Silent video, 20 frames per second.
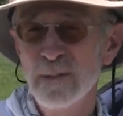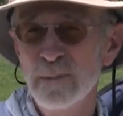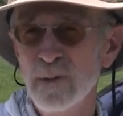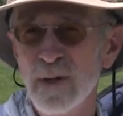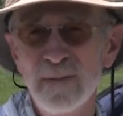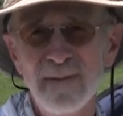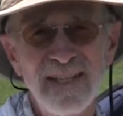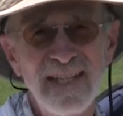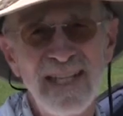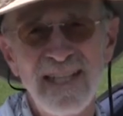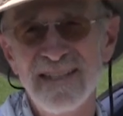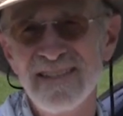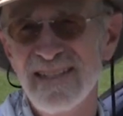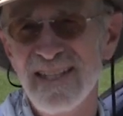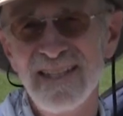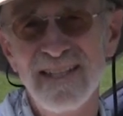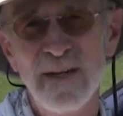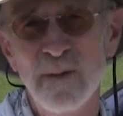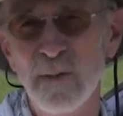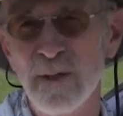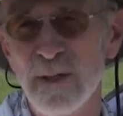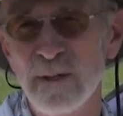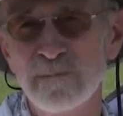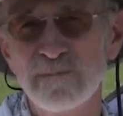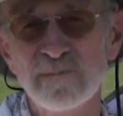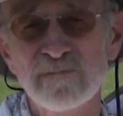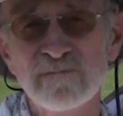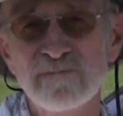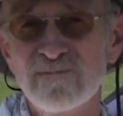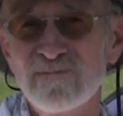probably can't sing that well.
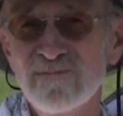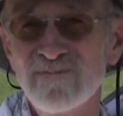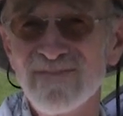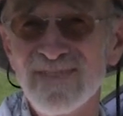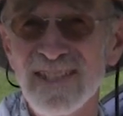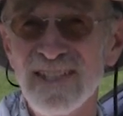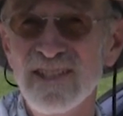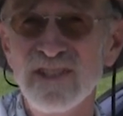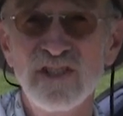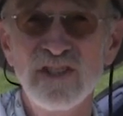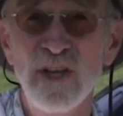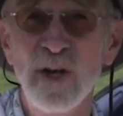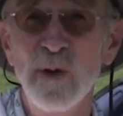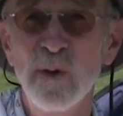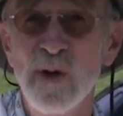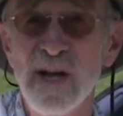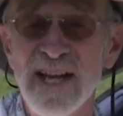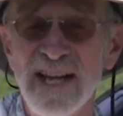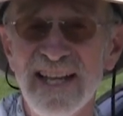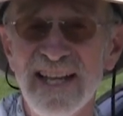So